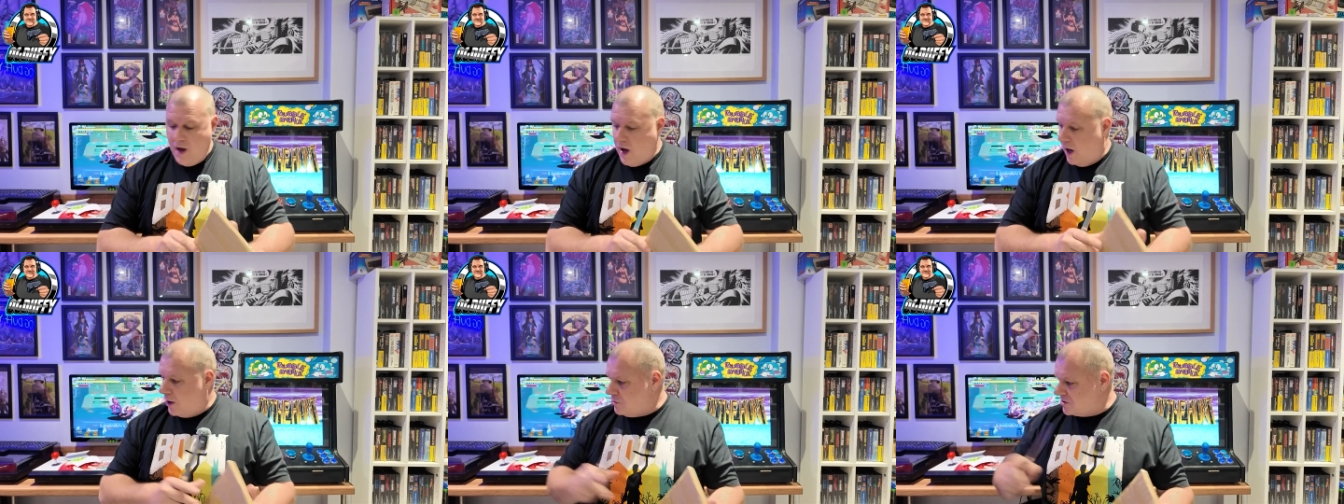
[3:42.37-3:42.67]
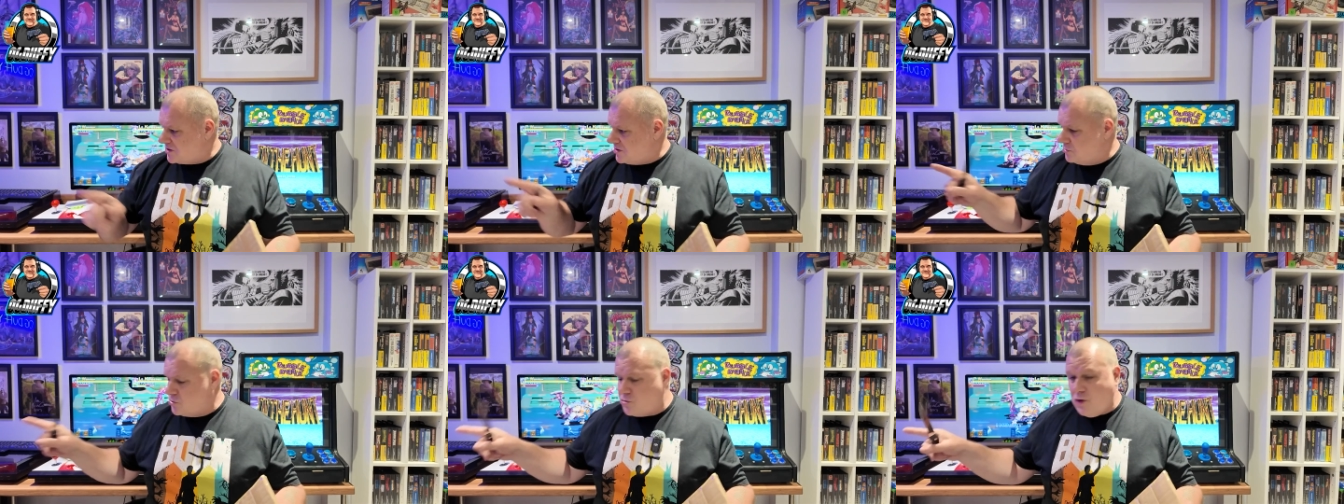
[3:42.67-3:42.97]
I've
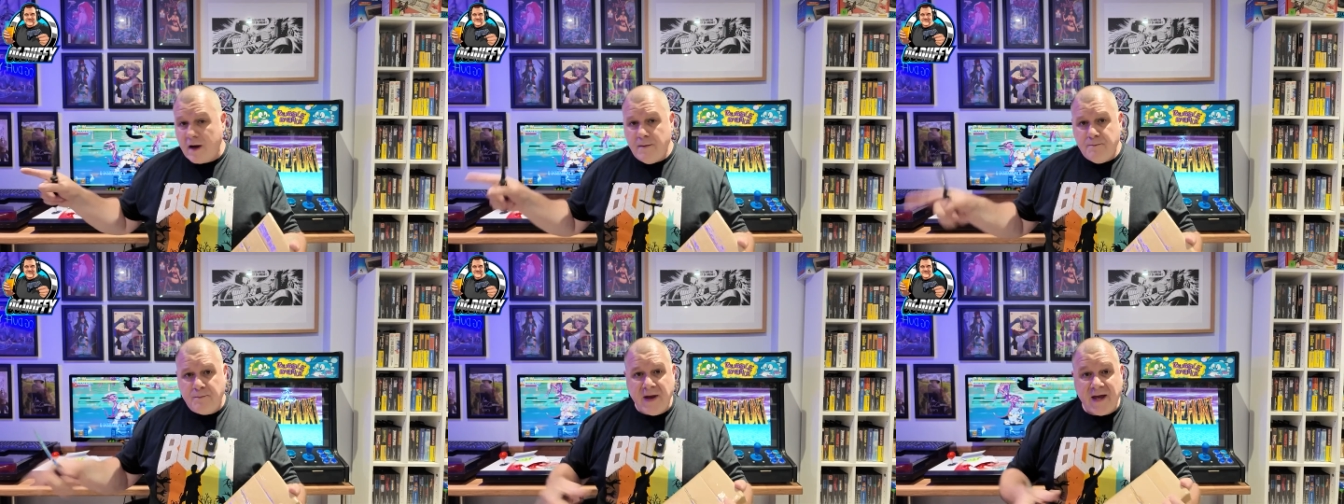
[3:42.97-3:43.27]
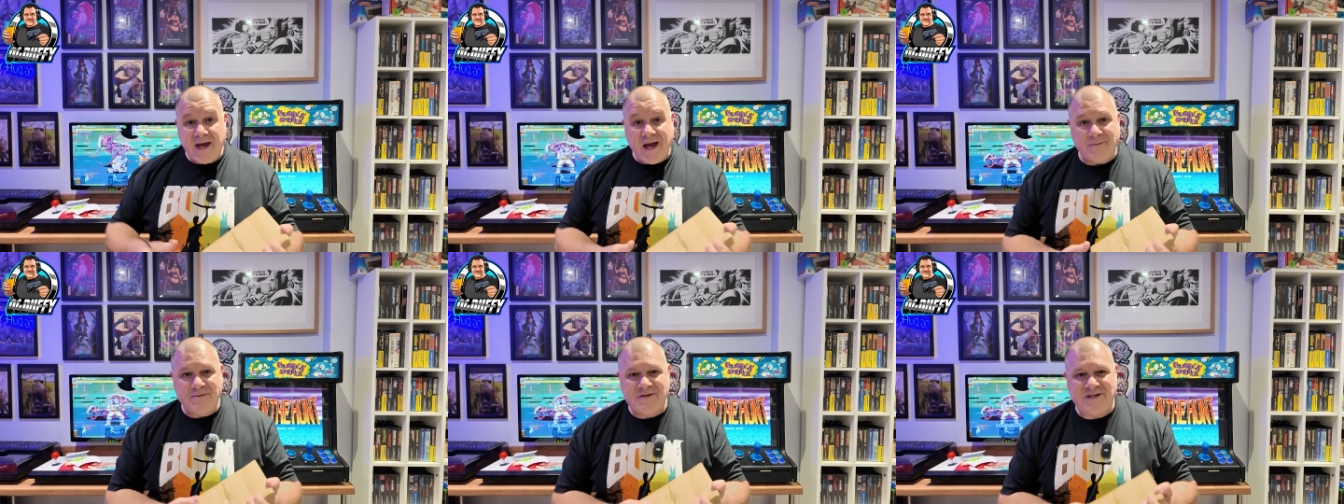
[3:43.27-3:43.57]
got some great
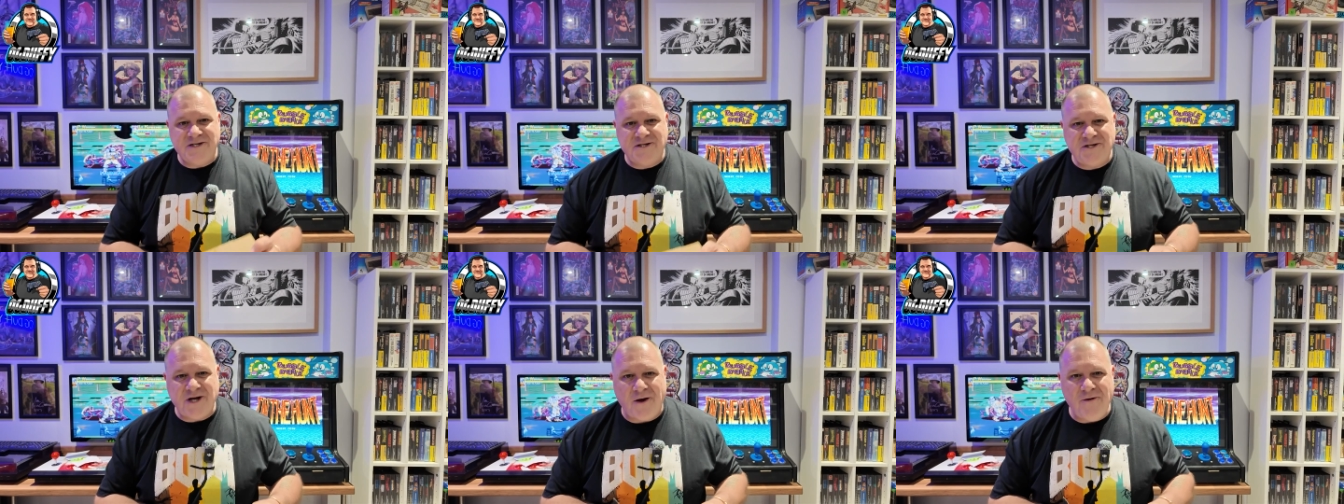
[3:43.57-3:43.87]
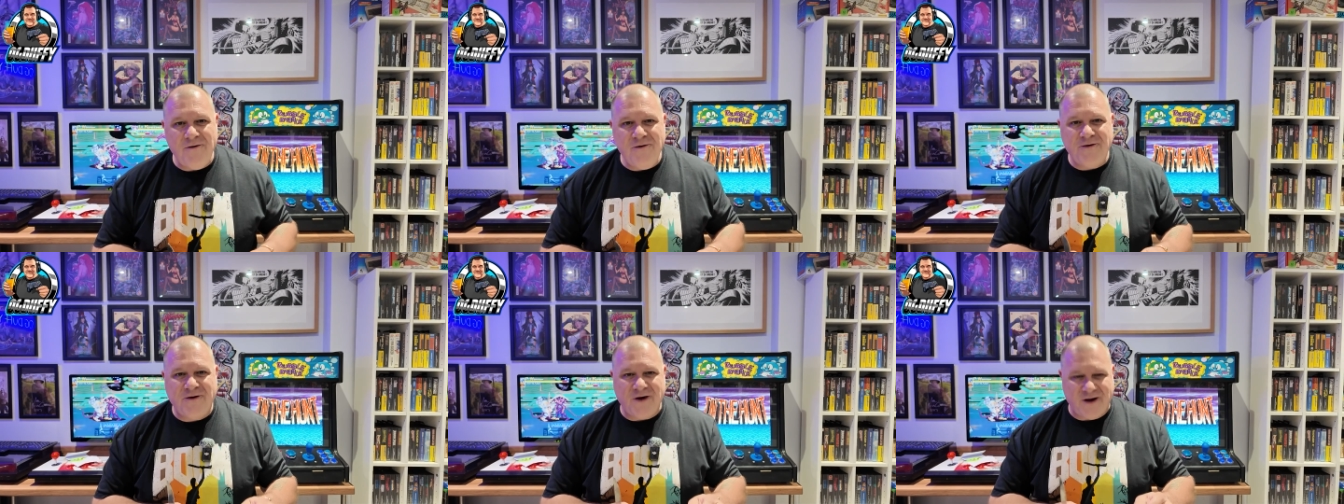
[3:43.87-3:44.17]
pickups to show
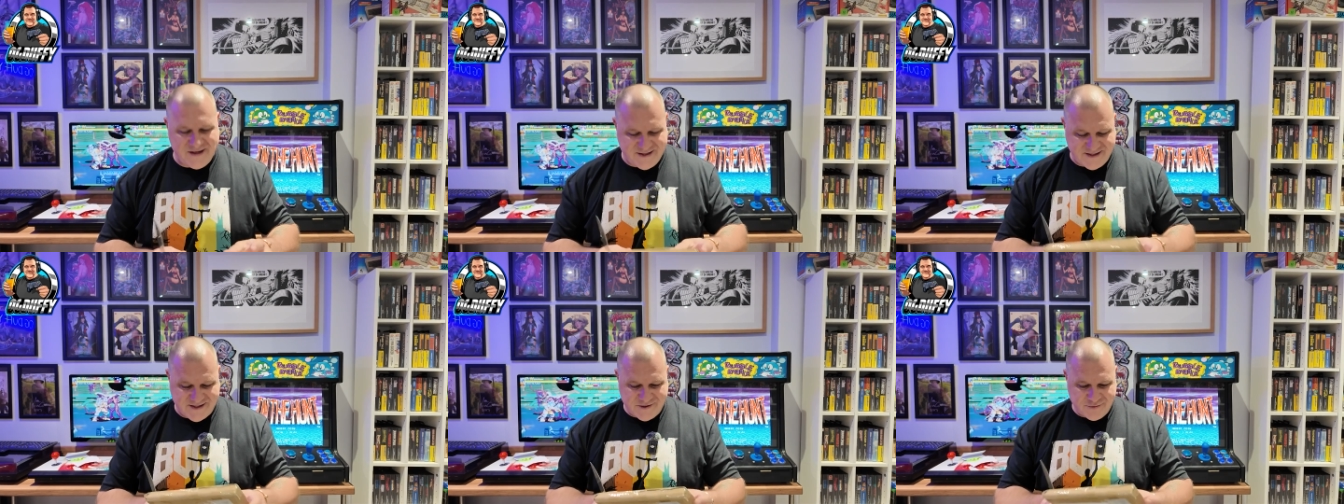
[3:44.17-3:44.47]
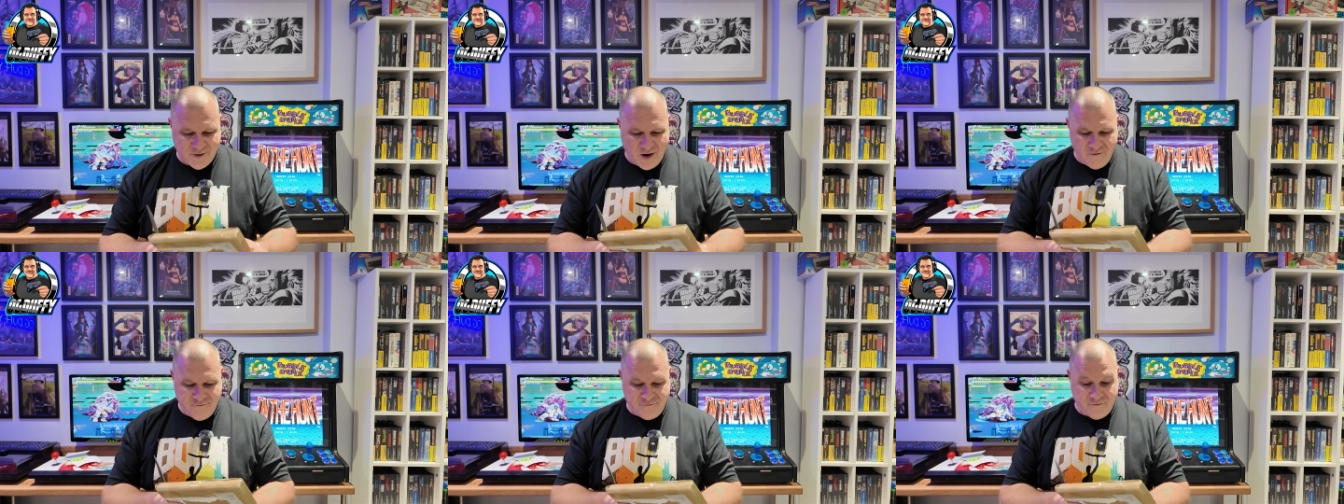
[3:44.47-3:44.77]
you guys as
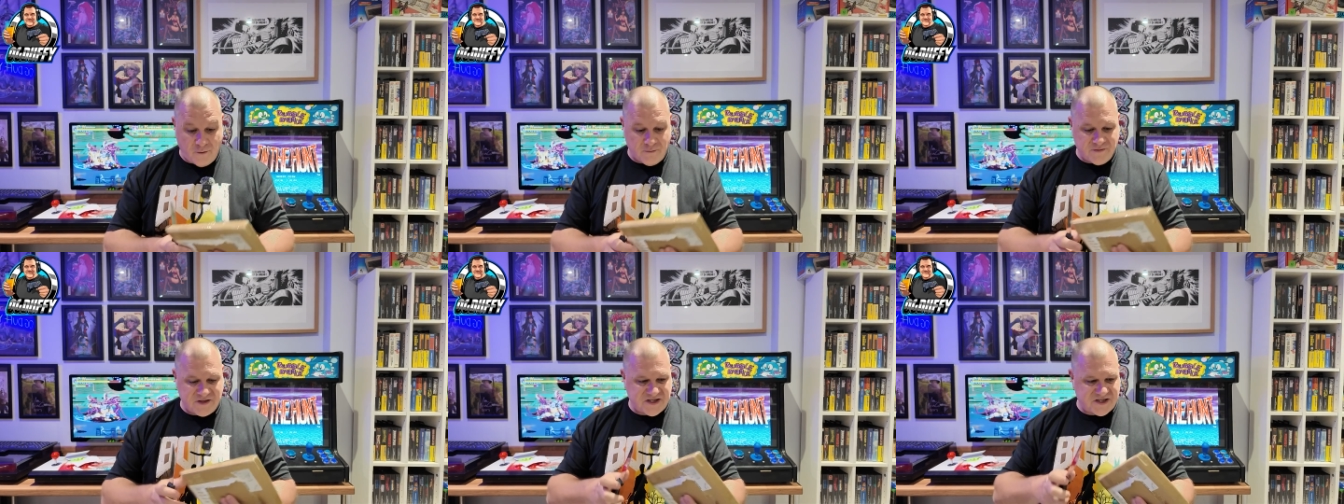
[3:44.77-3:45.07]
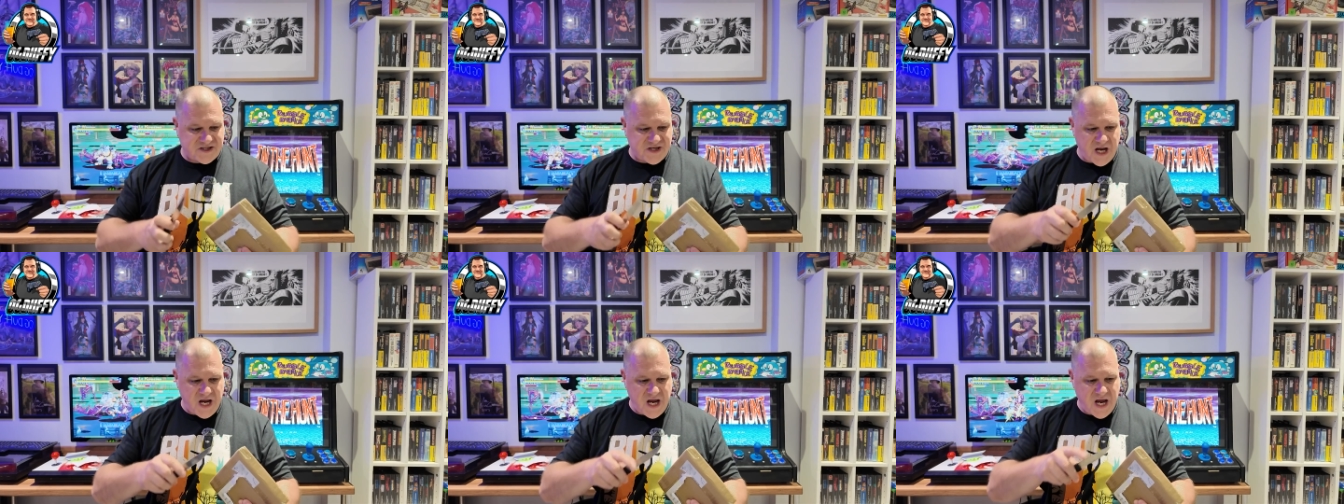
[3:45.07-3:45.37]
well from
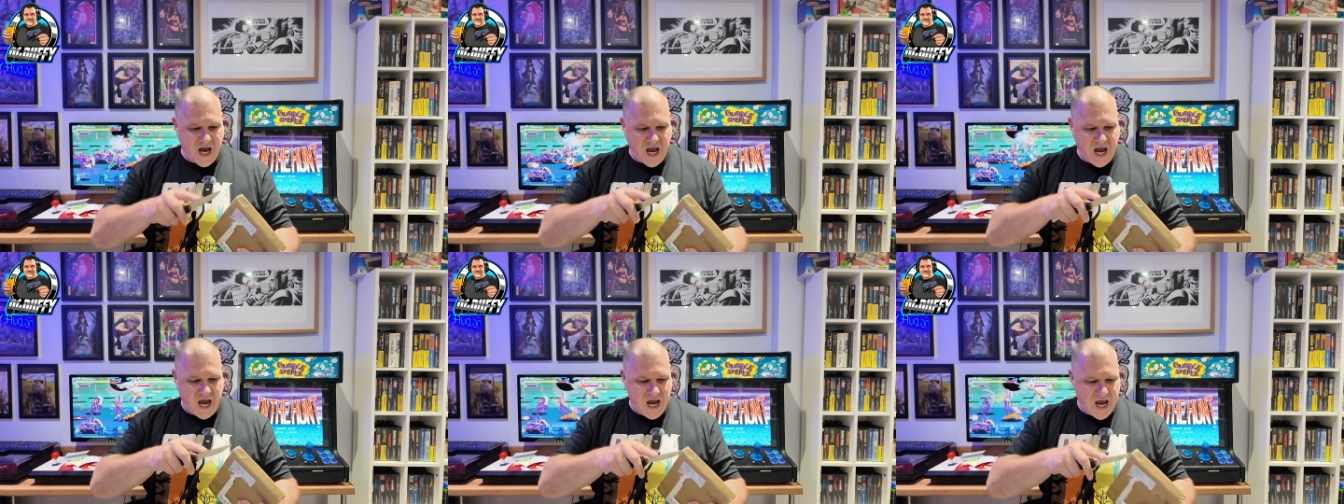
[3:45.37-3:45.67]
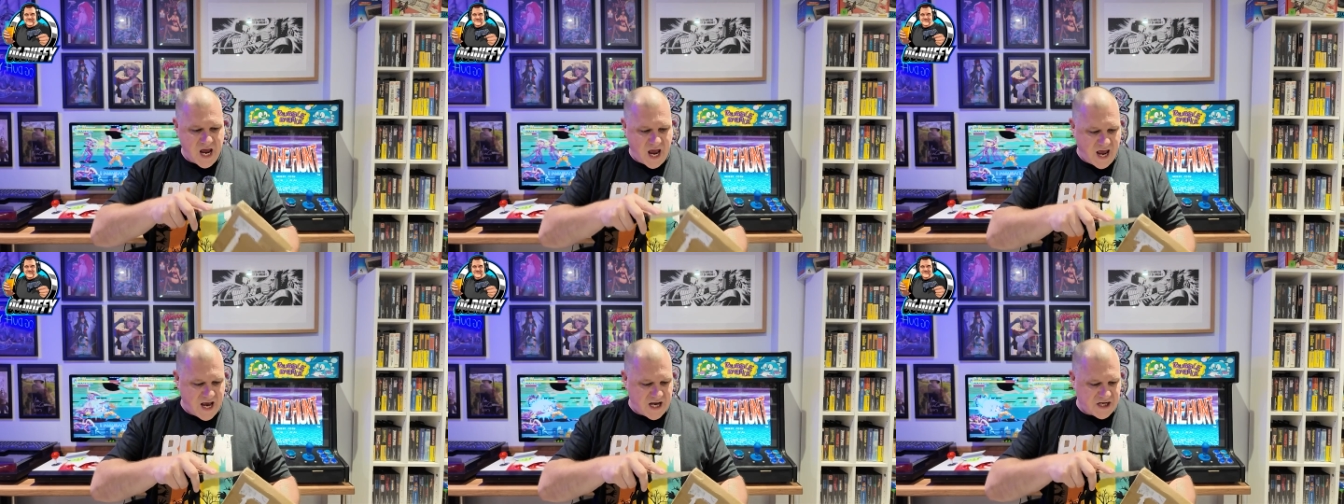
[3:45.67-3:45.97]

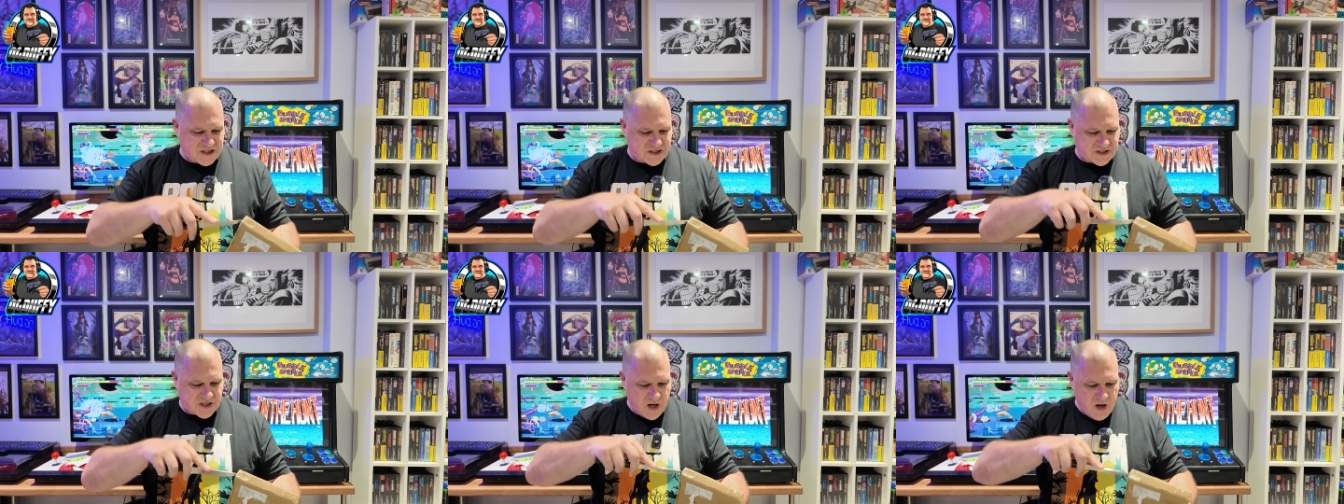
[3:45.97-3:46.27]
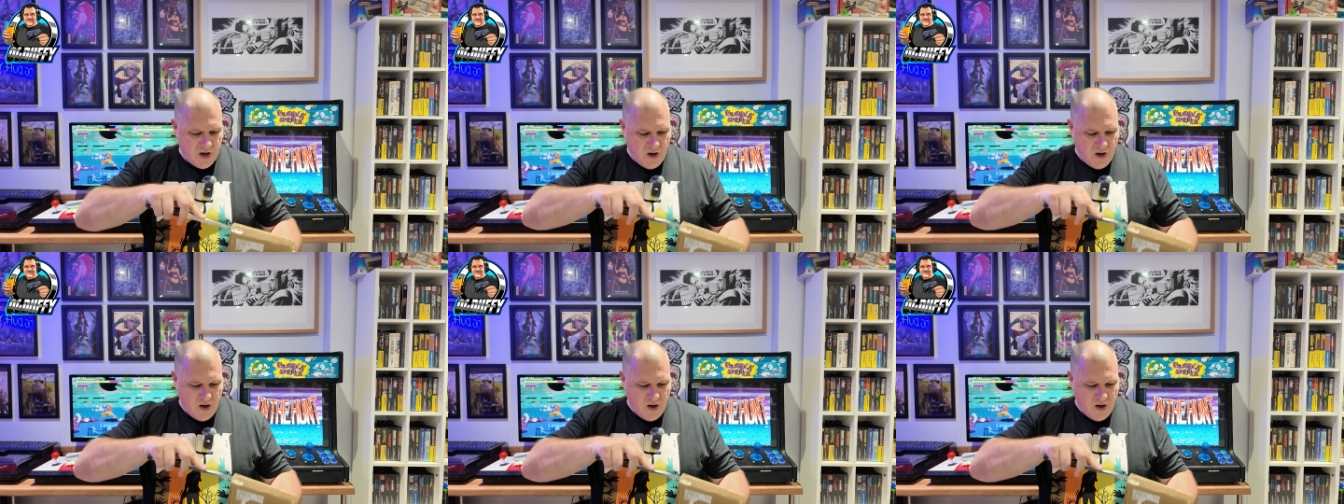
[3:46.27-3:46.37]
CEX,